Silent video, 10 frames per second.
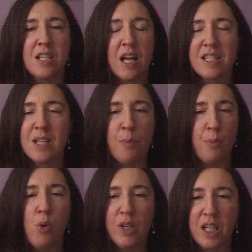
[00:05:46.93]
at some
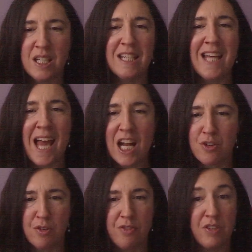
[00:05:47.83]
point, detach
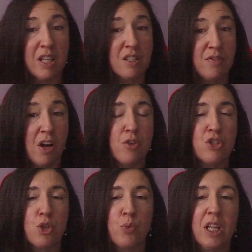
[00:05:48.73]
from the feelings of others
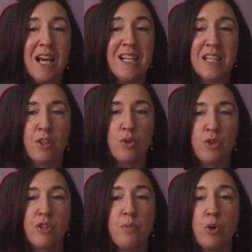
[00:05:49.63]
and realize that those are
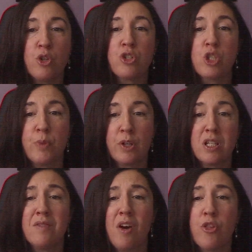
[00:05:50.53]
the emotional
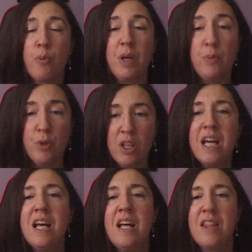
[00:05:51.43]
experiences of other people,
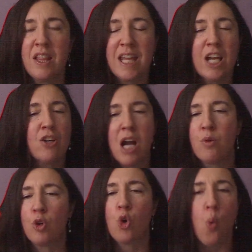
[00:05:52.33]
that they are not
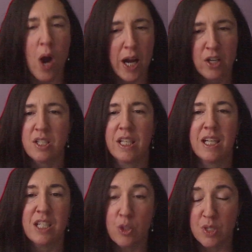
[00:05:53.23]
required to
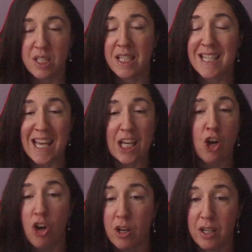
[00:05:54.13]
continuously take
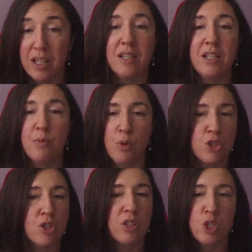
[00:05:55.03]
on the
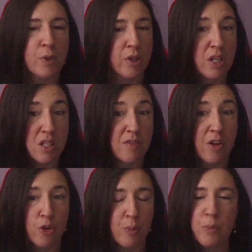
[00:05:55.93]
emotional experiences of
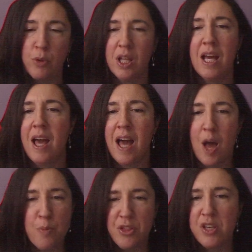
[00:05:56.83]
other people.
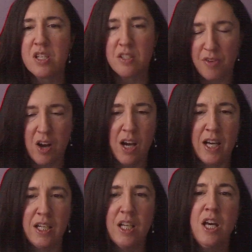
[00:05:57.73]
Empathy is
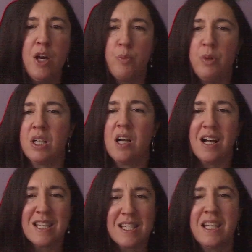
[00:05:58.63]
fine, but
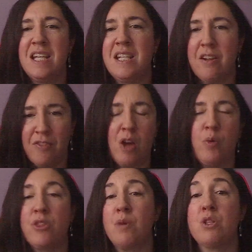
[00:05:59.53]
constantly identifying
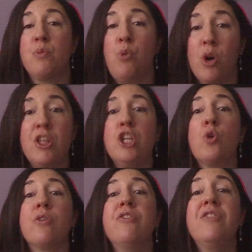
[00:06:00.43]
with them to the point that
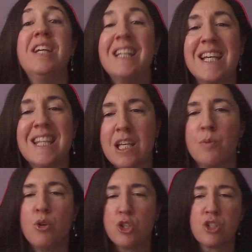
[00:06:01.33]
you're feeling the
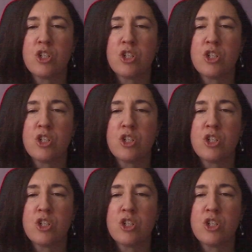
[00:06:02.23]
emotional